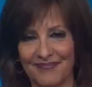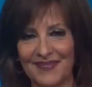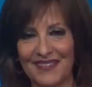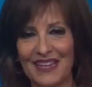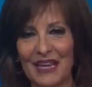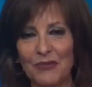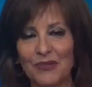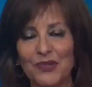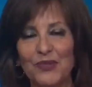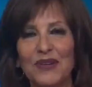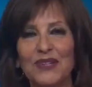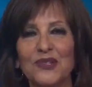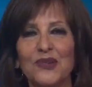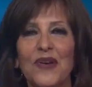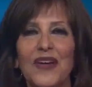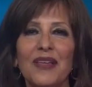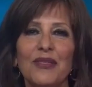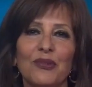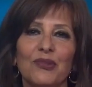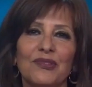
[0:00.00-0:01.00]
That was
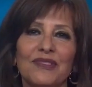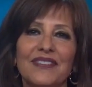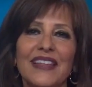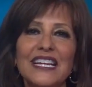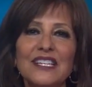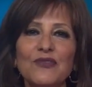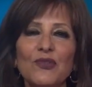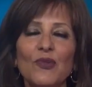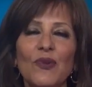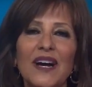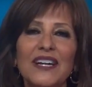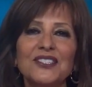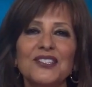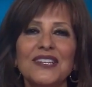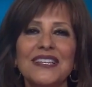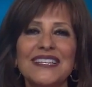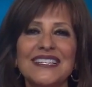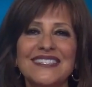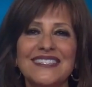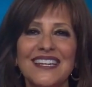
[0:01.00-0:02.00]
Russell Haythorn. Thanks for
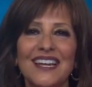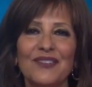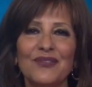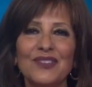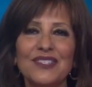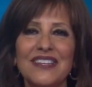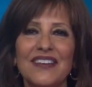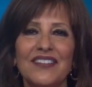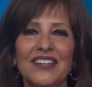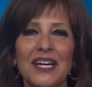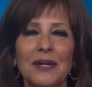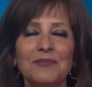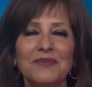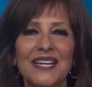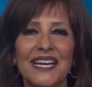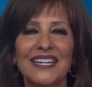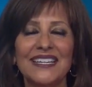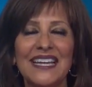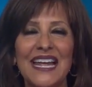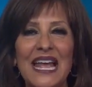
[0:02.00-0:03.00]
watching this Denver 7
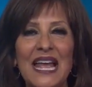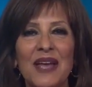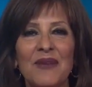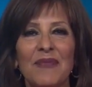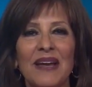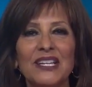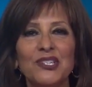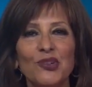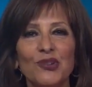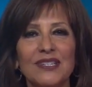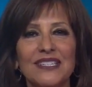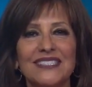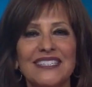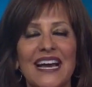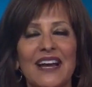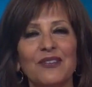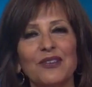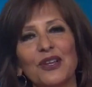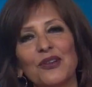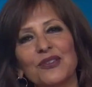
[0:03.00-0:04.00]
update. Make sure to
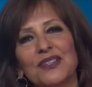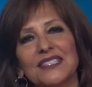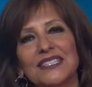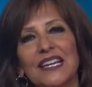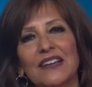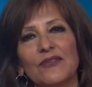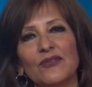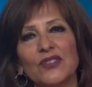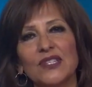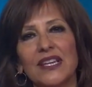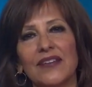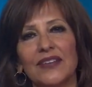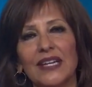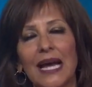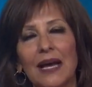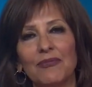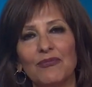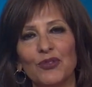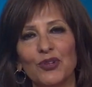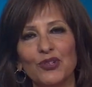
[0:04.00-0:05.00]
download the Denver 7
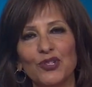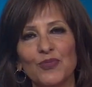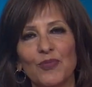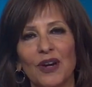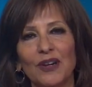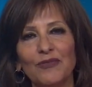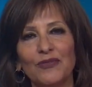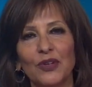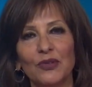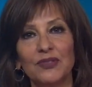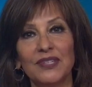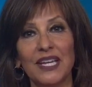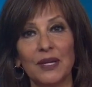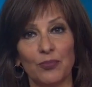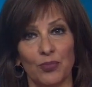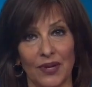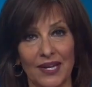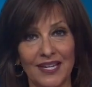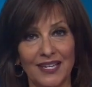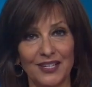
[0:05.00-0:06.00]
app for your smartphone to
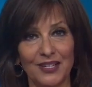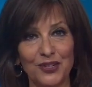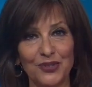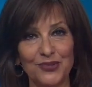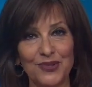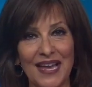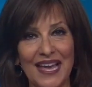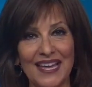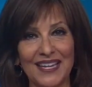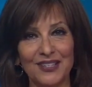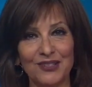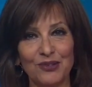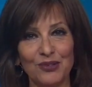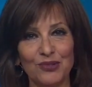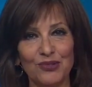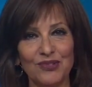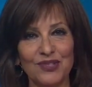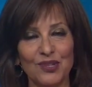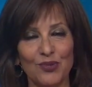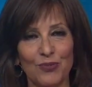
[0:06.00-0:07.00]
get breaking news and
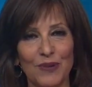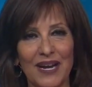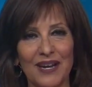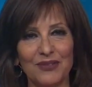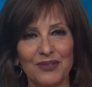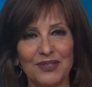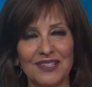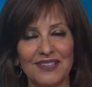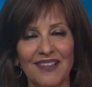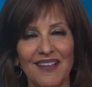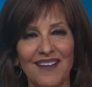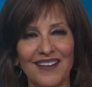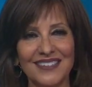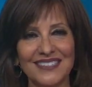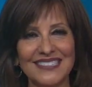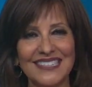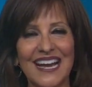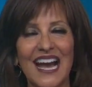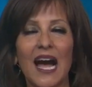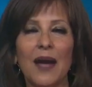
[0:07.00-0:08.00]
alerts around the
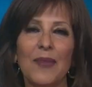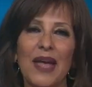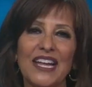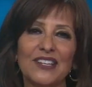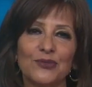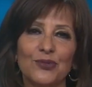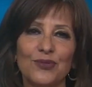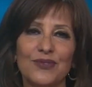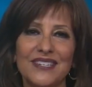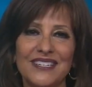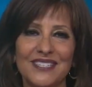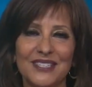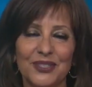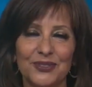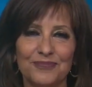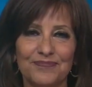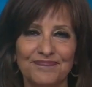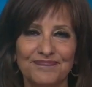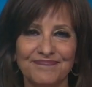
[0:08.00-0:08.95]
clock. I'm Andrew Trujillo.